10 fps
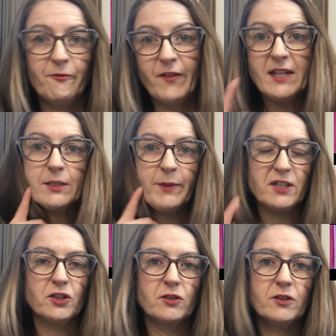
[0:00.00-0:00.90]
face
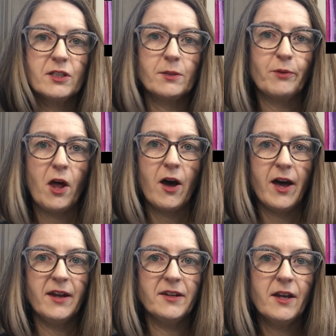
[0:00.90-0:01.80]
pictures
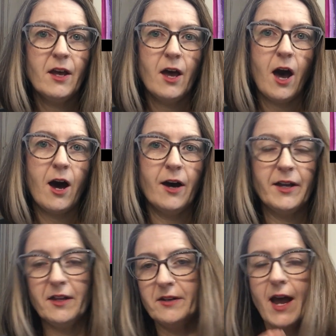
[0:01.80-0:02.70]
supplied
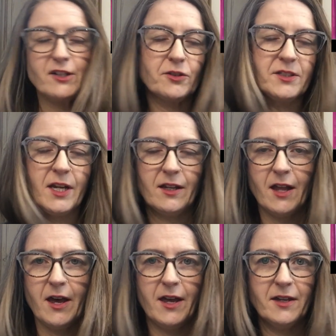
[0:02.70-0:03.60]
in natural
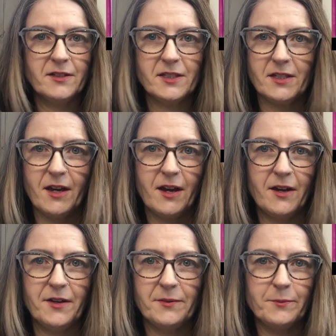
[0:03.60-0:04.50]
daylight,
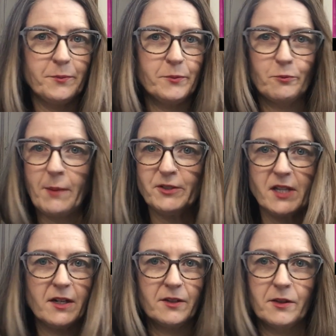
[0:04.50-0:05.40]

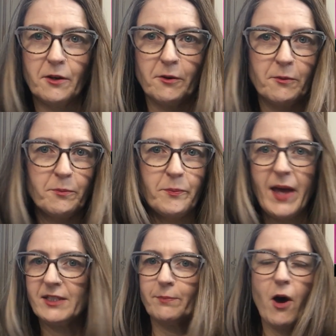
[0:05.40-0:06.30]
representing their
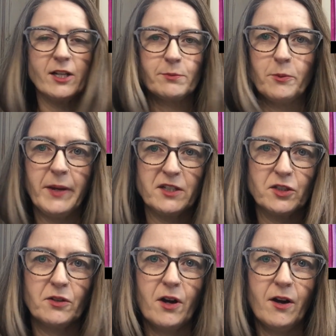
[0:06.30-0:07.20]
best possible
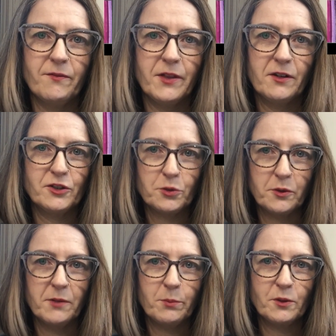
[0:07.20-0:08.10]
picture of their
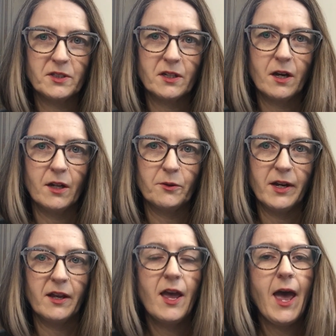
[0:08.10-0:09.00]
true in-person
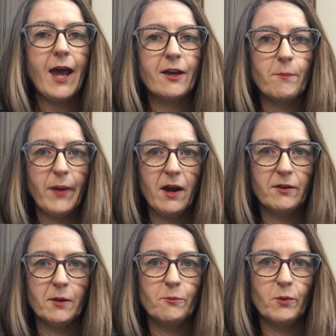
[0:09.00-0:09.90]
coloring, and
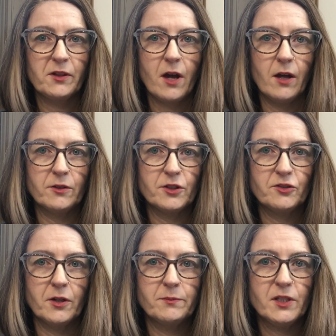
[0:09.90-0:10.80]
compare them with color
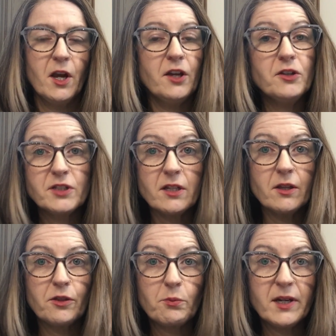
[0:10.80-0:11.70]
strips using
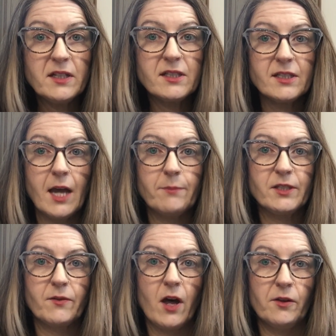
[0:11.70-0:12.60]
the 3
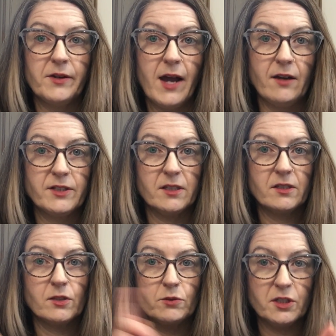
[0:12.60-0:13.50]
steps of color analysis.
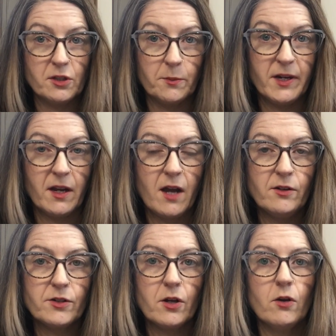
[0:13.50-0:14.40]
So determining
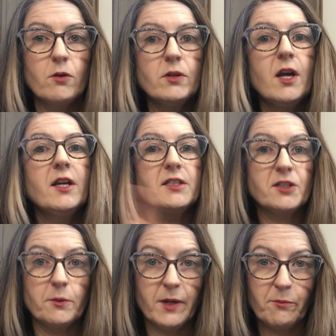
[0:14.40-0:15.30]
undertone,
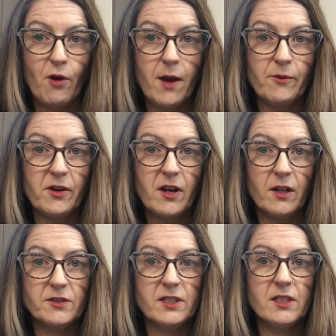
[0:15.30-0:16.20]
determining primary
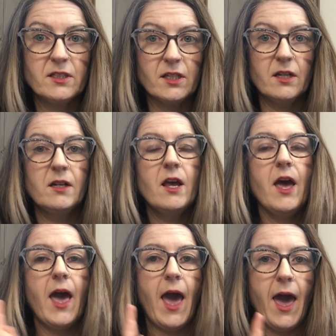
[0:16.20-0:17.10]
color season,
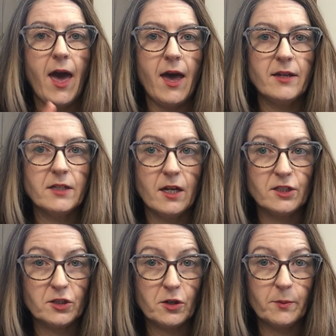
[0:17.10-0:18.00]
and
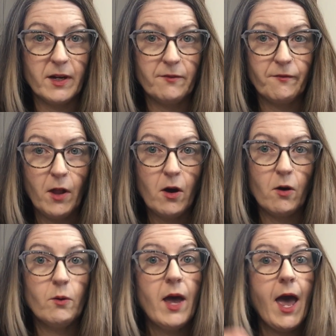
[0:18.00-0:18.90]
determining
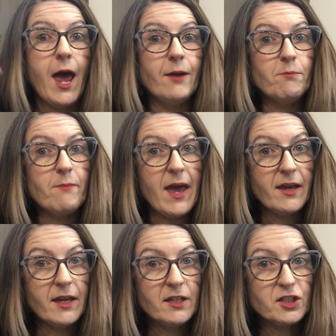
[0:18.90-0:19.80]
flow, and
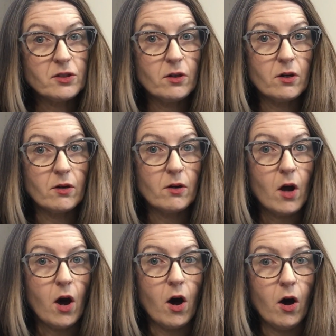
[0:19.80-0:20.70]
making sure
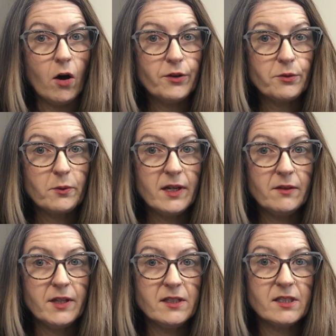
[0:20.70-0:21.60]
all 3
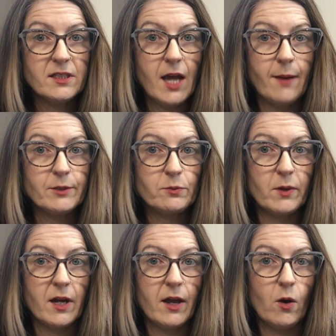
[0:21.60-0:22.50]
of these steps,
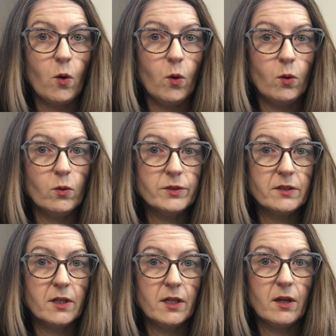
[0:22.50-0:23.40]
when I hold
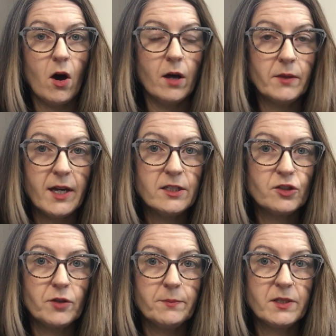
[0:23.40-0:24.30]
the online
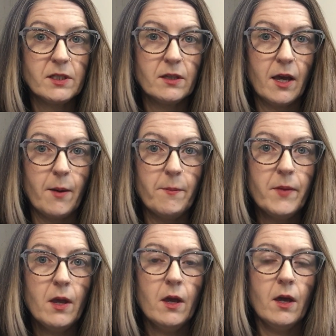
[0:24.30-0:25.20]
strips to them,
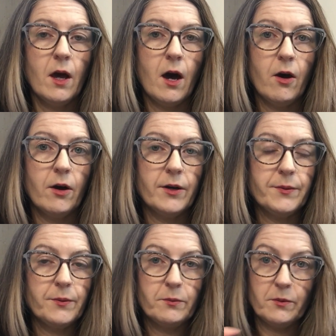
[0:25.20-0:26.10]

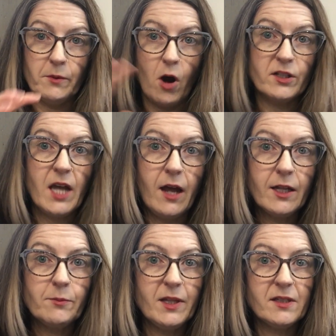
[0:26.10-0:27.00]
are
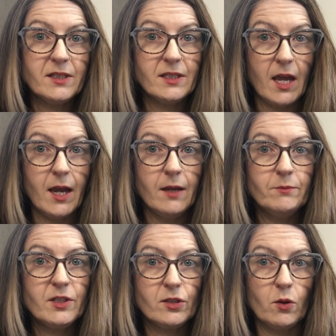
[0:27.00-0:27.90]
telling me the
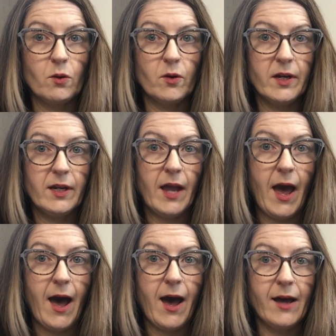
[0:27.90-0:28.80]
same story
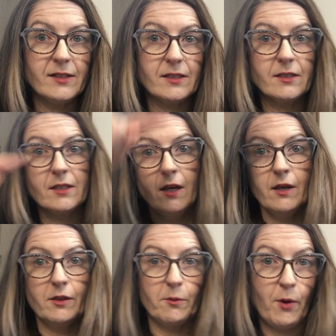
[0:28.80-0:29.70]
as
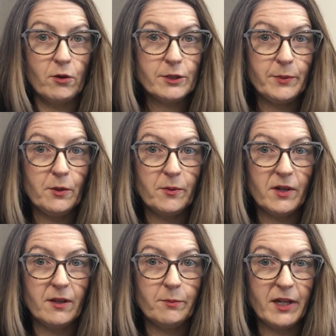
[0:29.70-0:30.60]
their
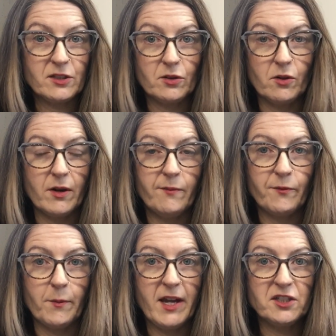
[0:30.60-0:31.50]
post-puberty picture or
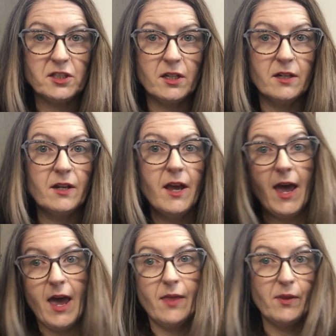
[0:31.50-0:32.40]
information
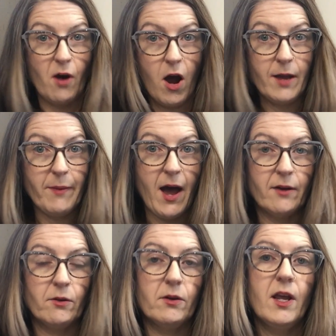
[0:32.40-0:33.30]
and their eye
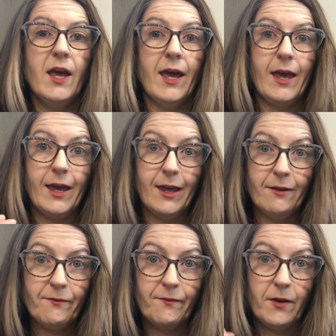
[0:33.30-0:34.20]
pattern. If